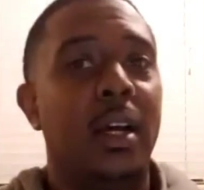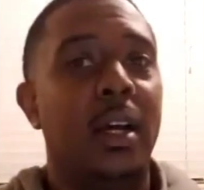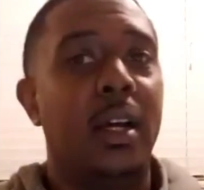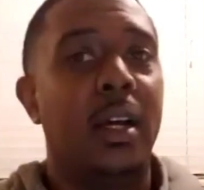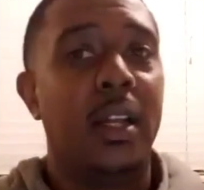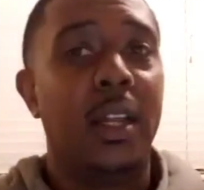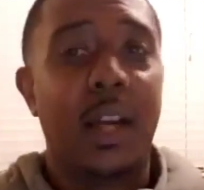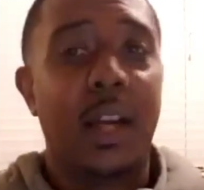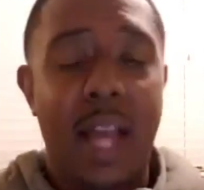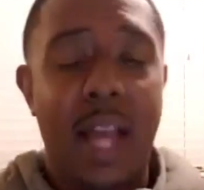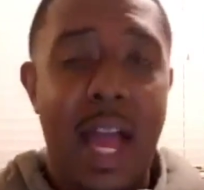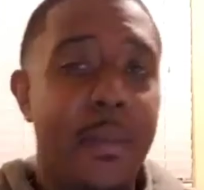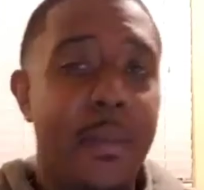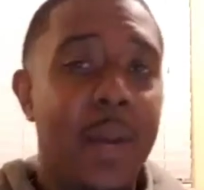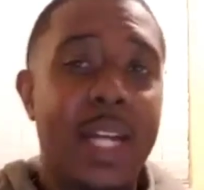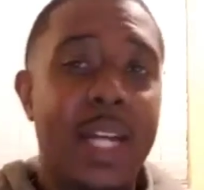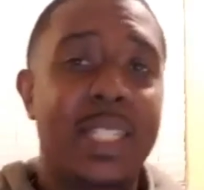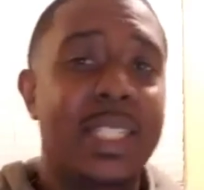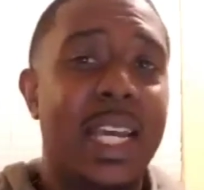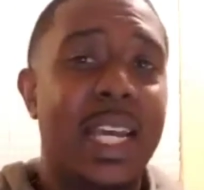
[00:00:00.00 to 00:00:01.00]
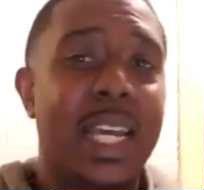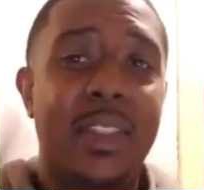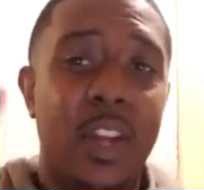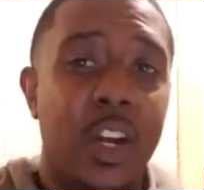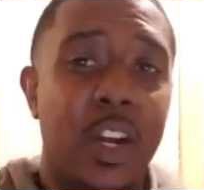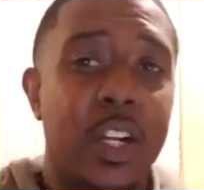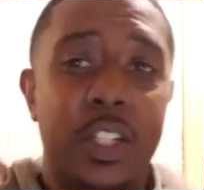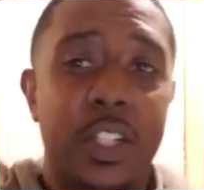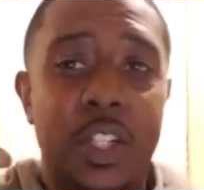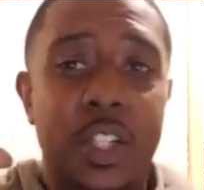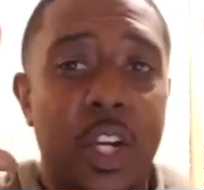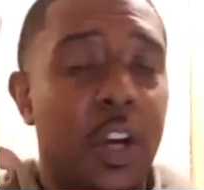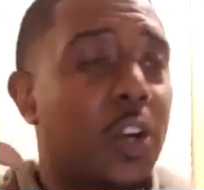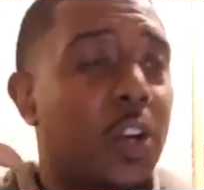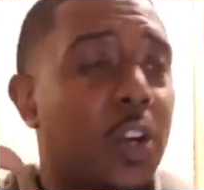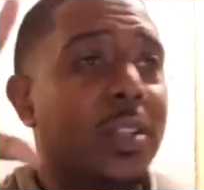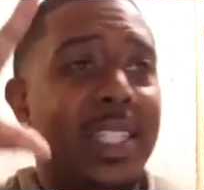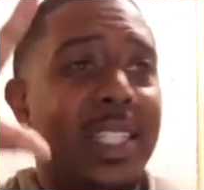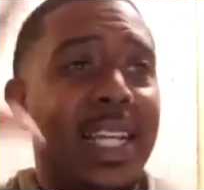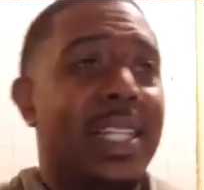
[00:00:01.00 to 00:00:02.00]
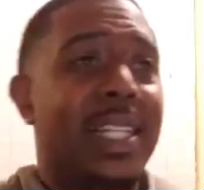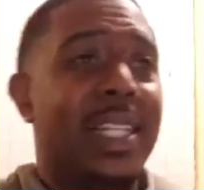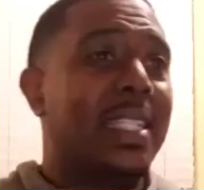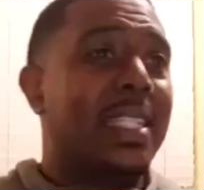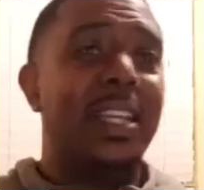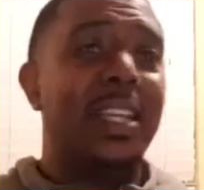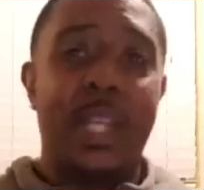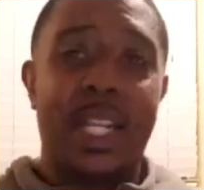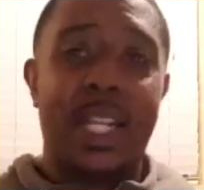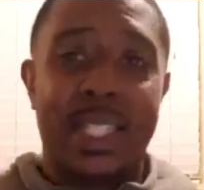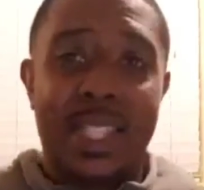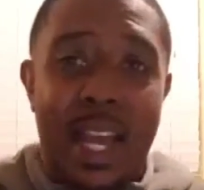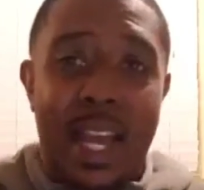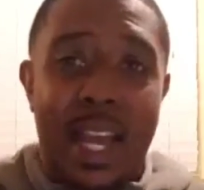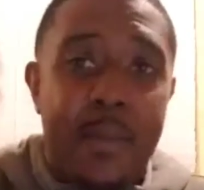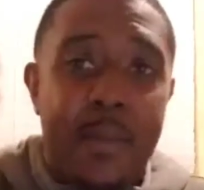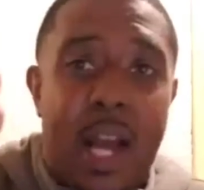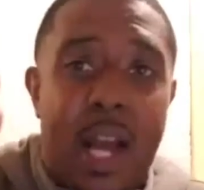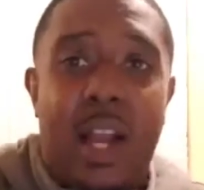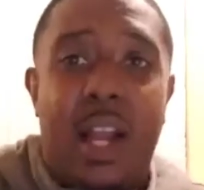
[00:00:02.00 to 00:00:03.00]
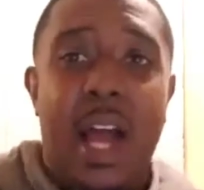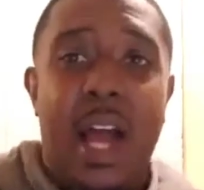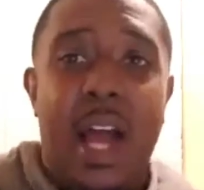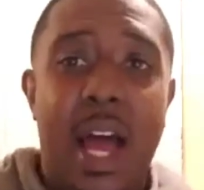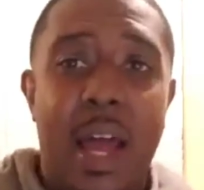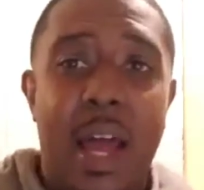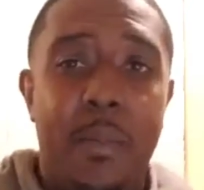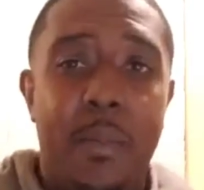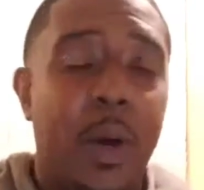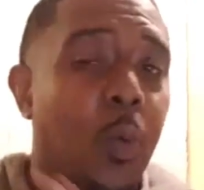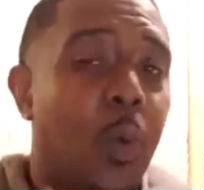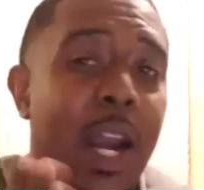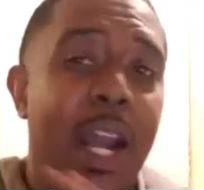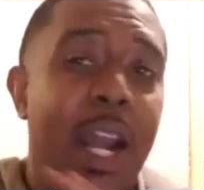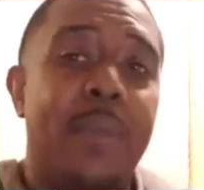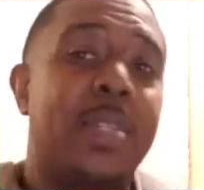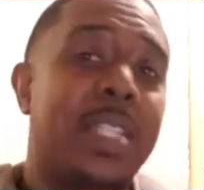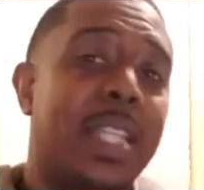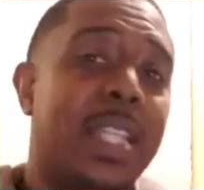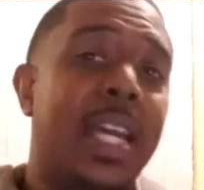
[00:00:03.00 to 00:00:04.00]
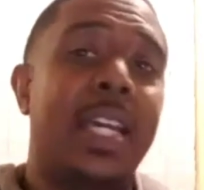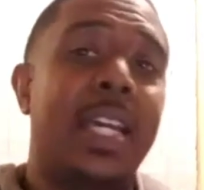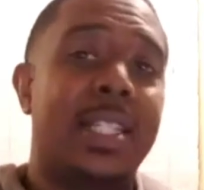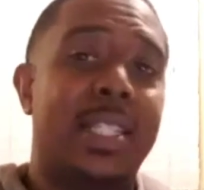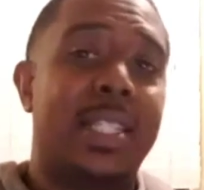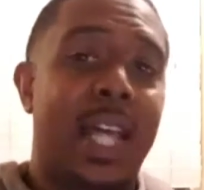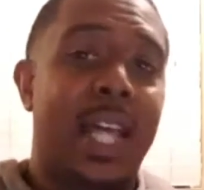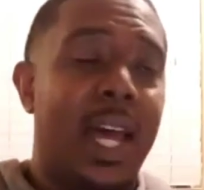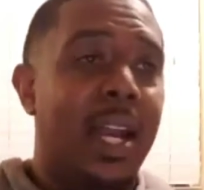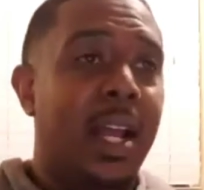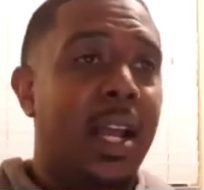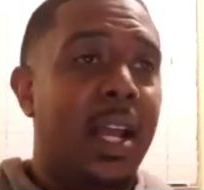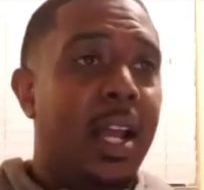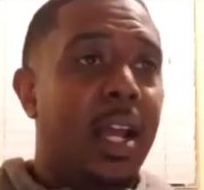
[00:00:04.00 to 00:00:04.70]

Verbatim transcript: Look, not saying their internal destiny because I'm not God, but what I'm saying is that